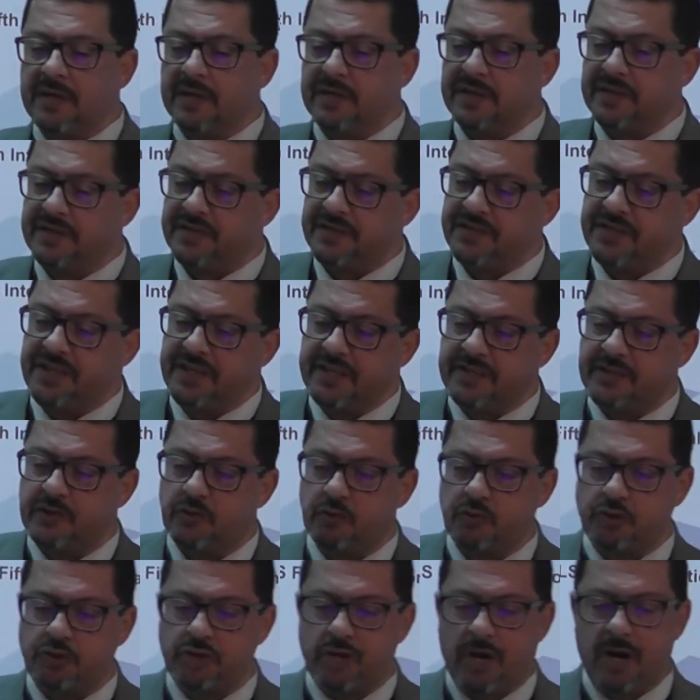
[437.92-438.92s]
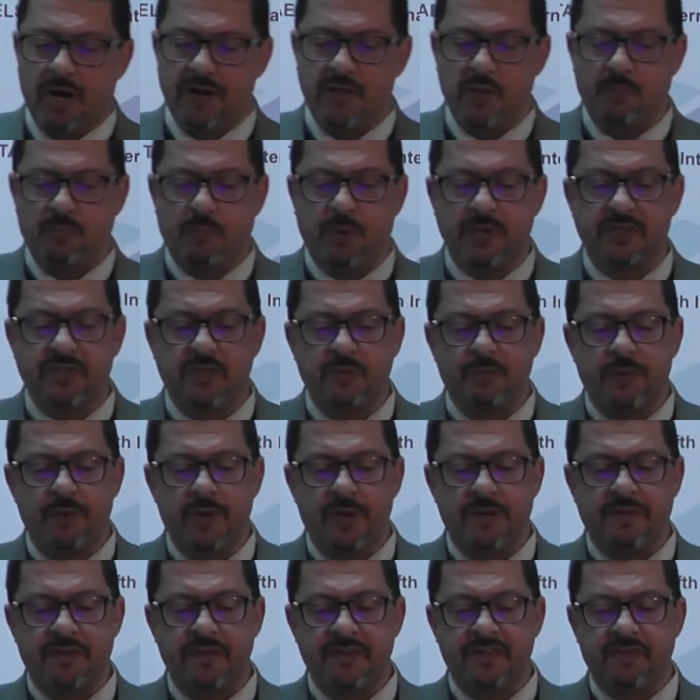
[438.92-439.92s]
seeks to chart the
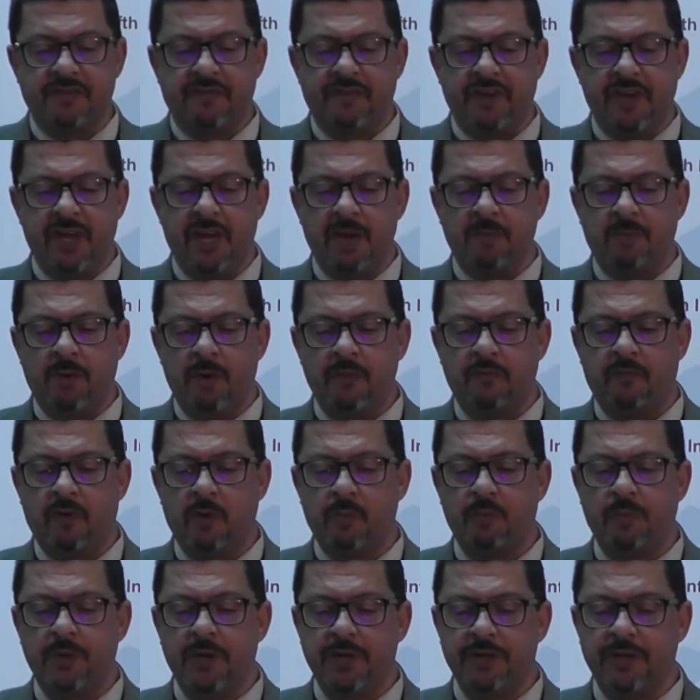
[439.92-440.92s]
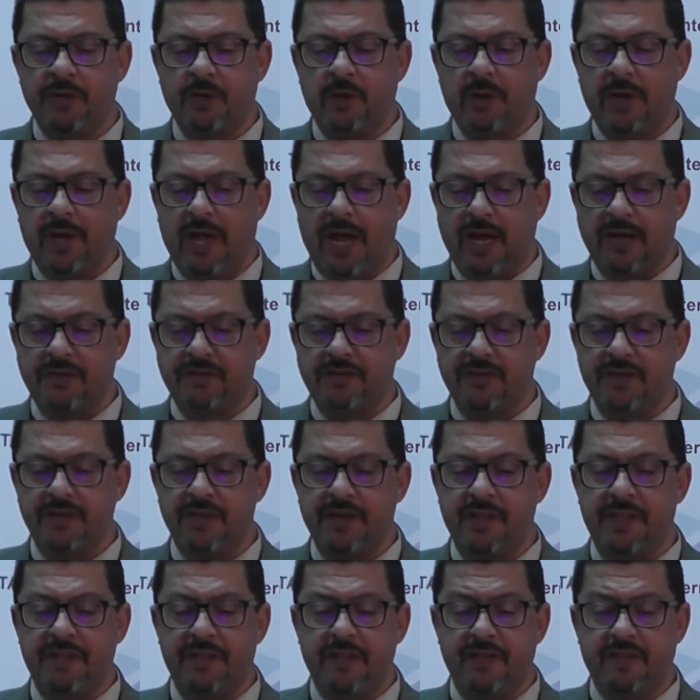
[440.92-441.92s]
possibilities available for political
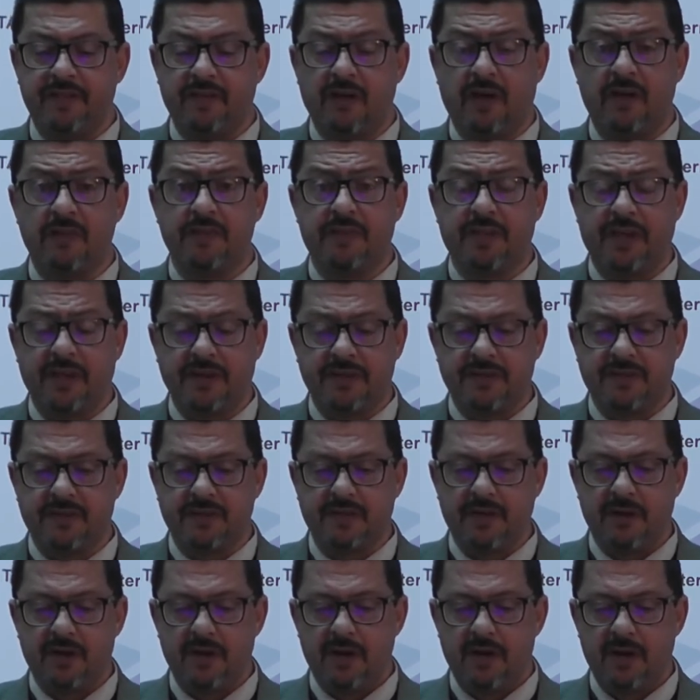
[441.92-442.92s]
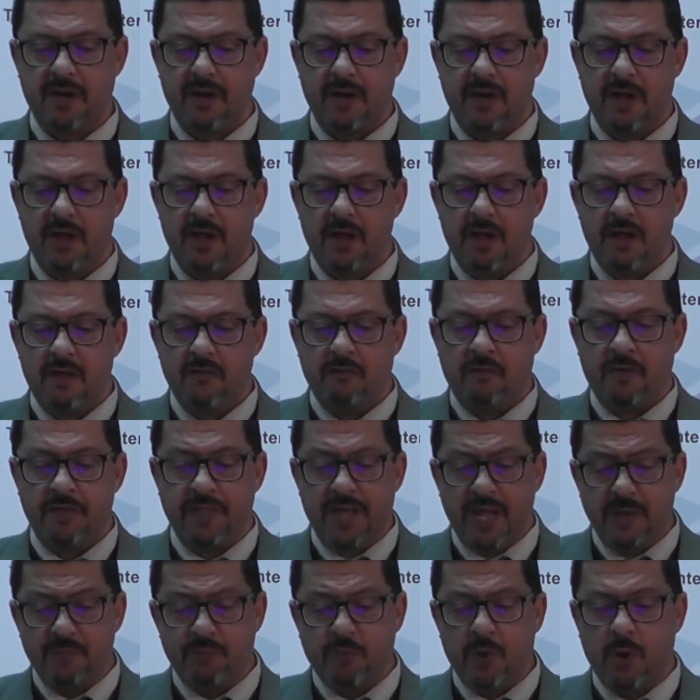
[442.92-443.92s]
action in this context. For
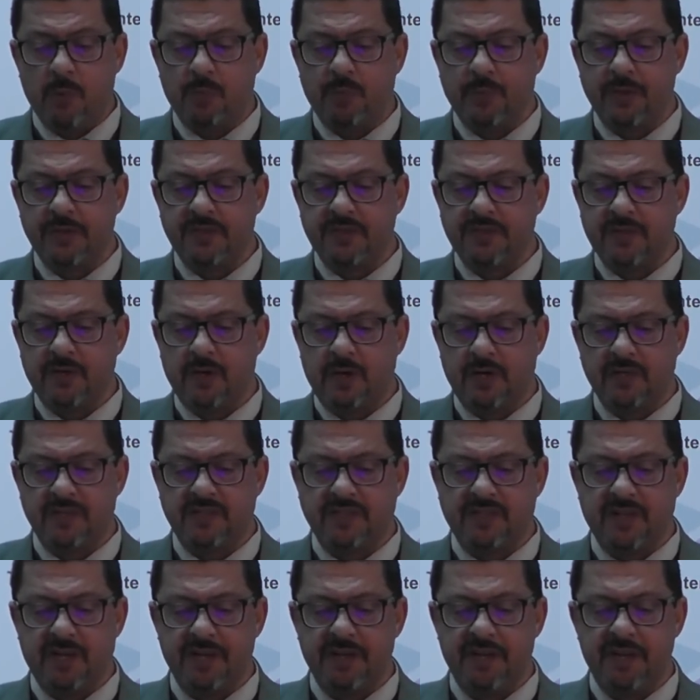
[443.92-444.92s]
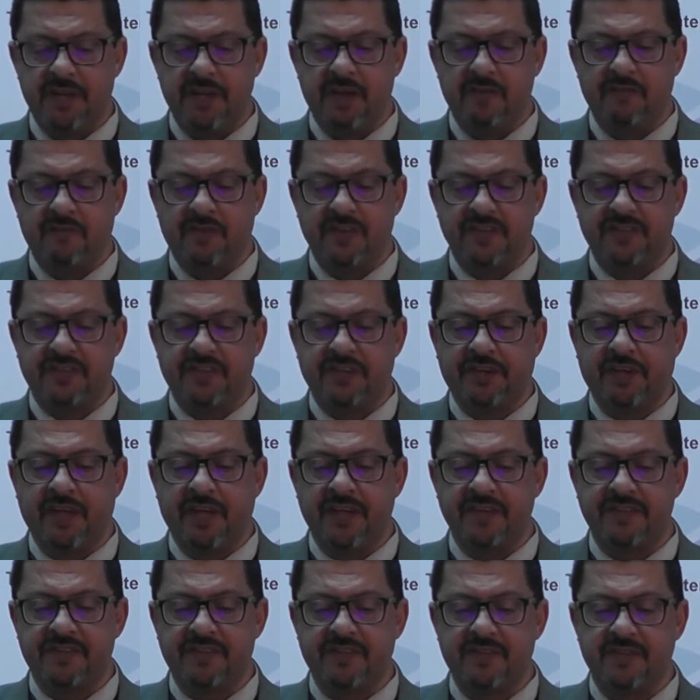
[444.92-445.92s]
that purpose, her study
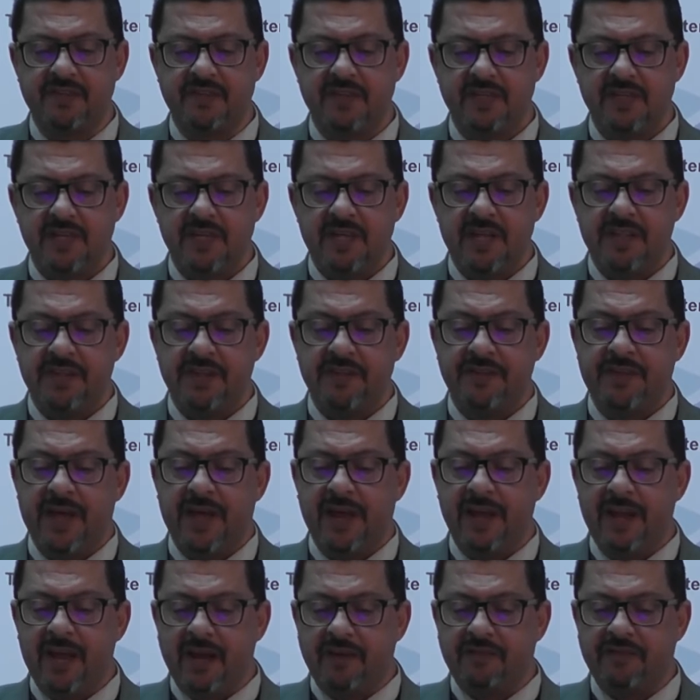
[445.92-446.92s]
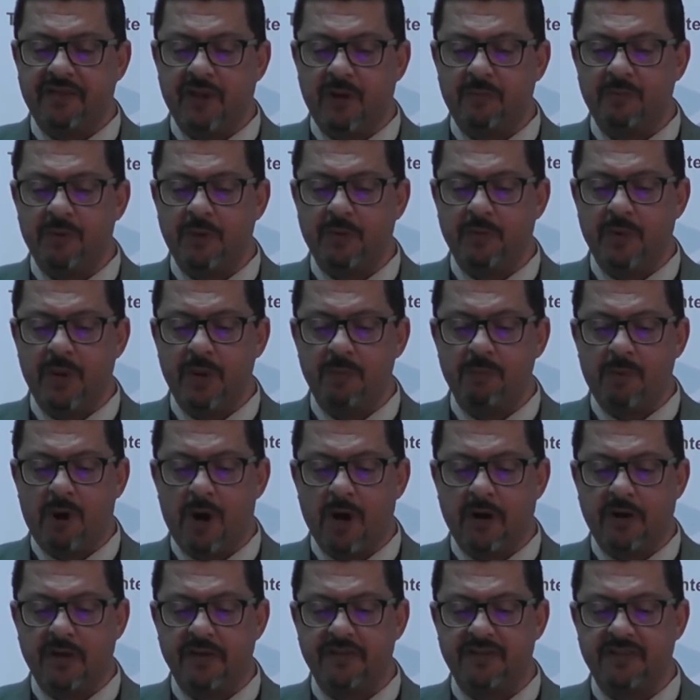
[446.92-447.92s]
investigates the dialectic between
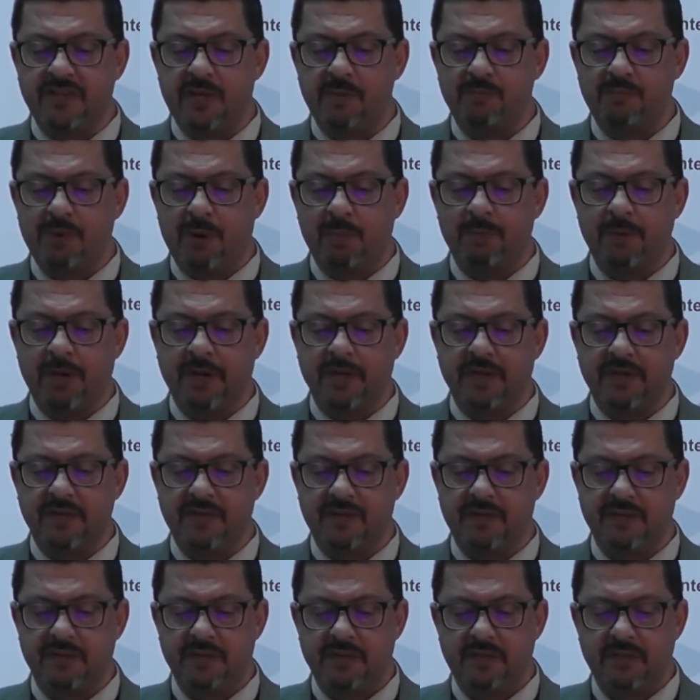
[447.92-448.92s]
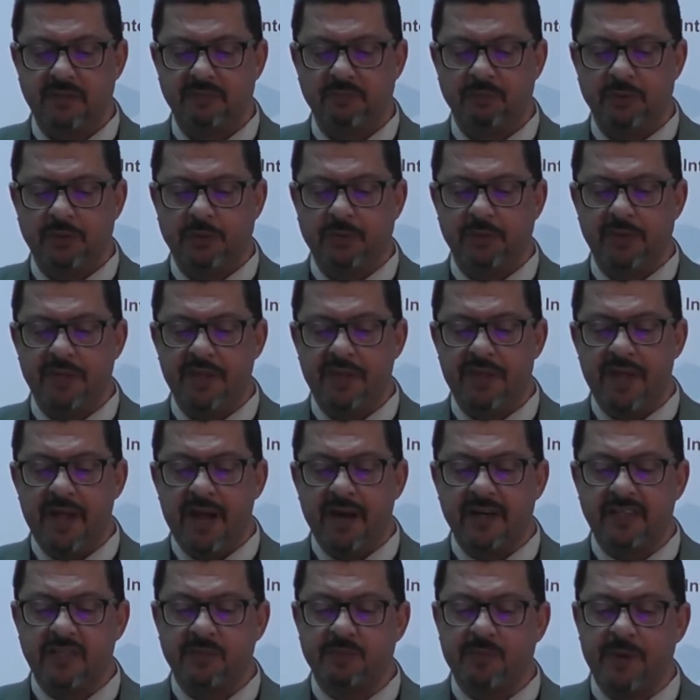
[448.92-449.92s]
markets and publics, between
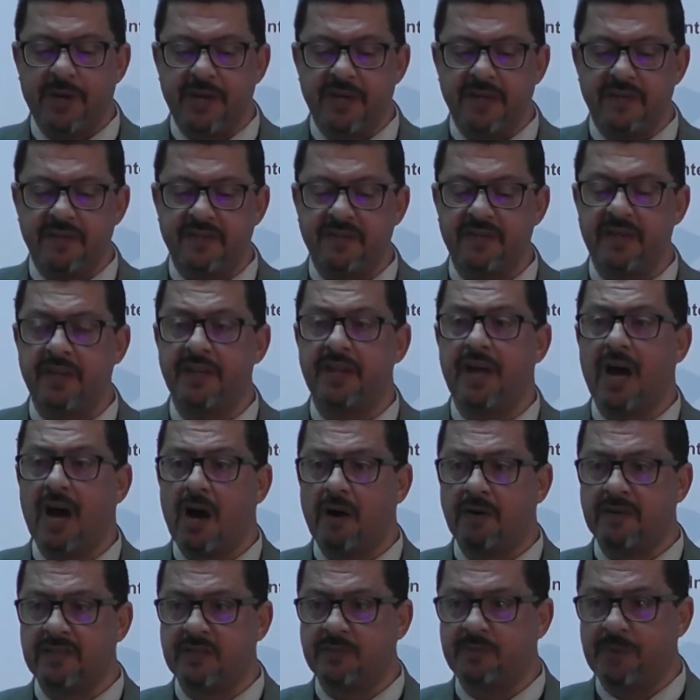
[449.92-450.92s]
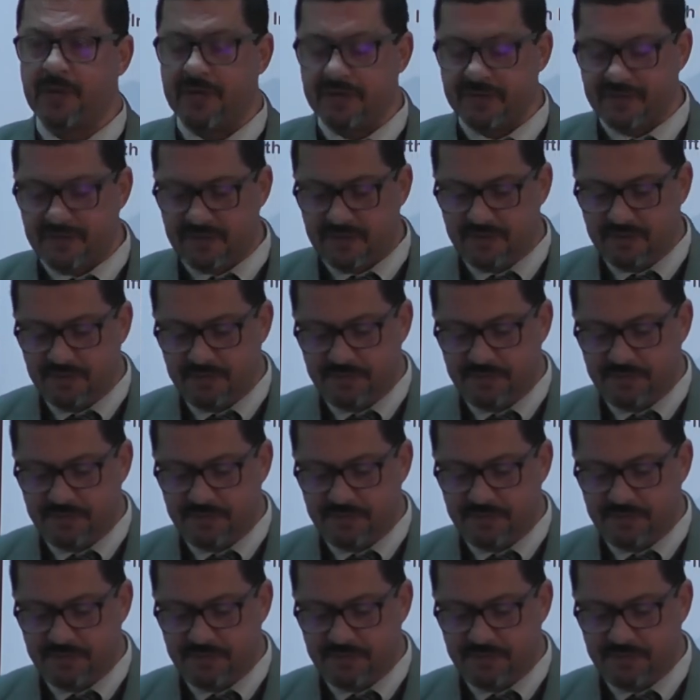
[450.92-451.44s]
their space and our space.